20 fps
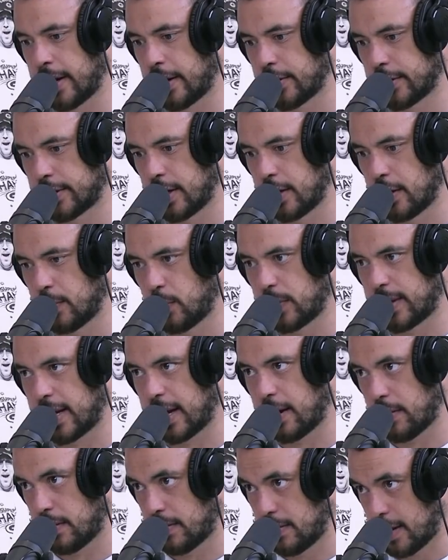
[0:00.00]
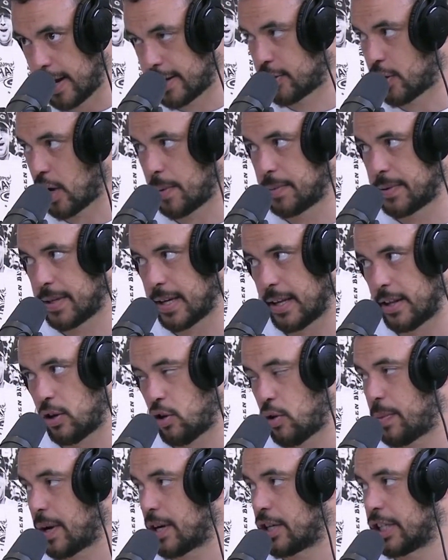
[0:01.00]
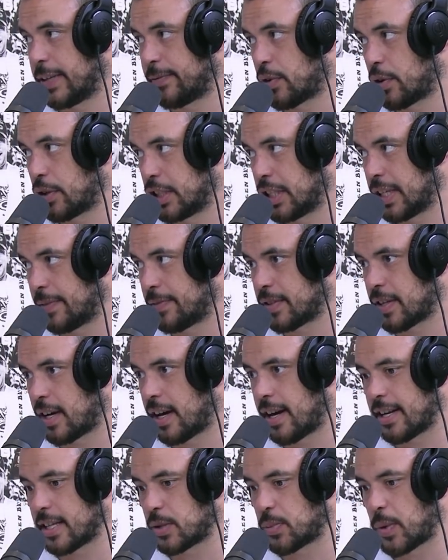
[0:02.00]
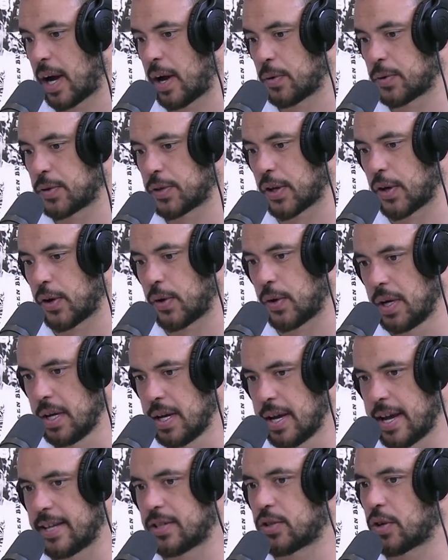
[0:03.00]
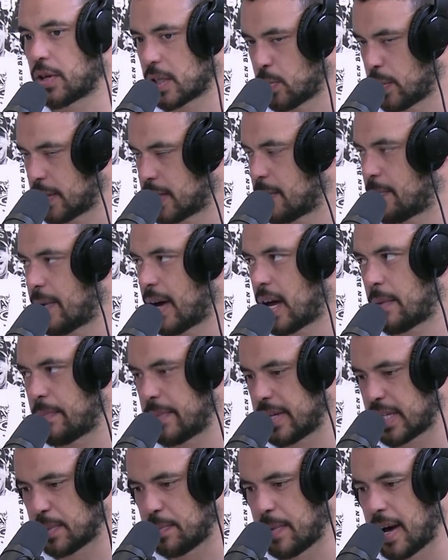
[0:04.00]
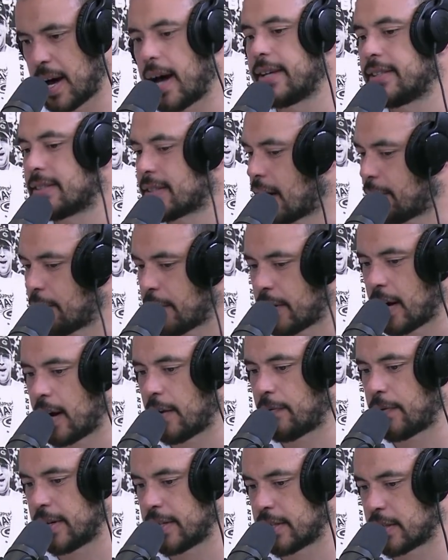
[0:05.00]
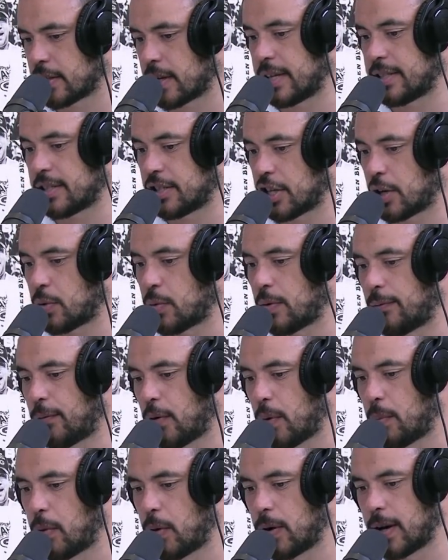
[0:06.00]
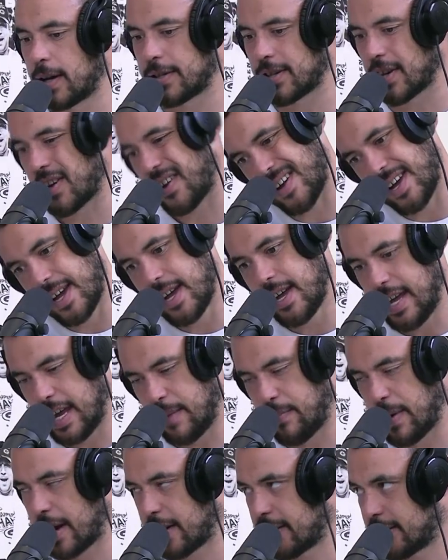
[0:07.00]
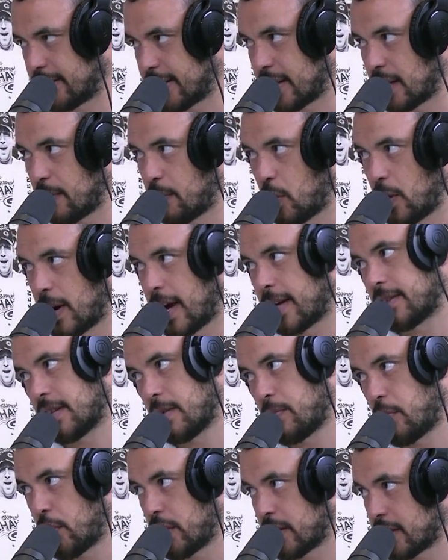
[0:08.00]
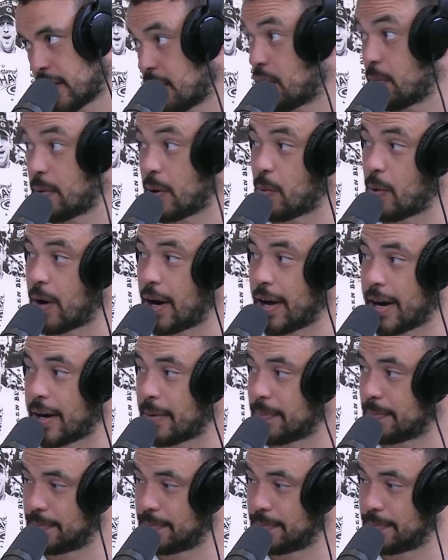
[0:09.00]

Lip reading: because they're, like Scope said, they're a big shift on shift side as well. So he's got his wits about him. He's smart. He's tough enough, and he's a genuine footballer. So he'd be able to zing the ball out to the boys a little bit wider. I